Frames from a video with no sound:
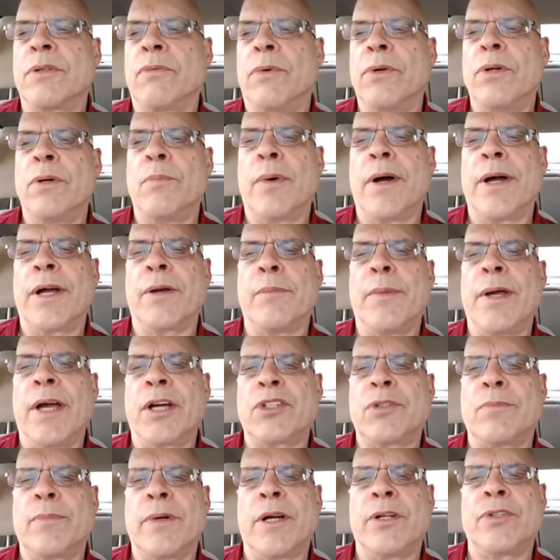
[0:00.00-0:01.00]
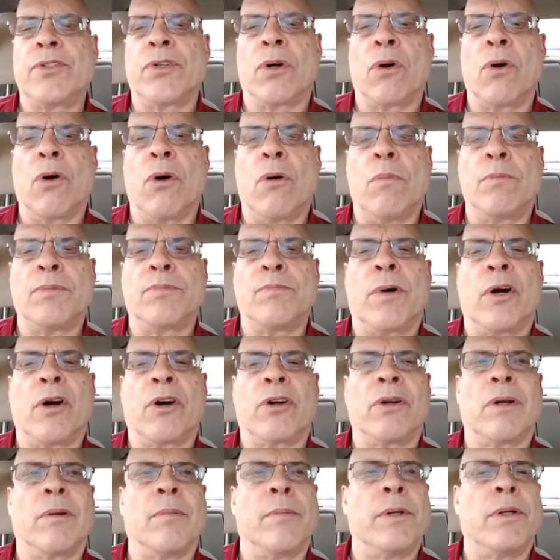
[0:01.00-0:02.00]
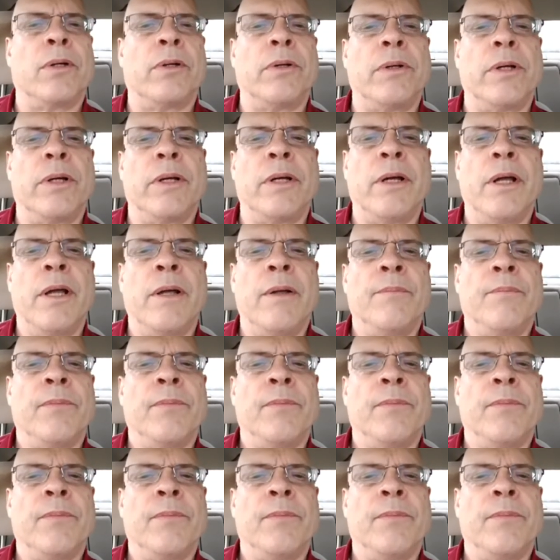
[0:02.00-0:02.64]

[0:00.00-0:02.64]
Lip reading: When you maximize your home's marketability,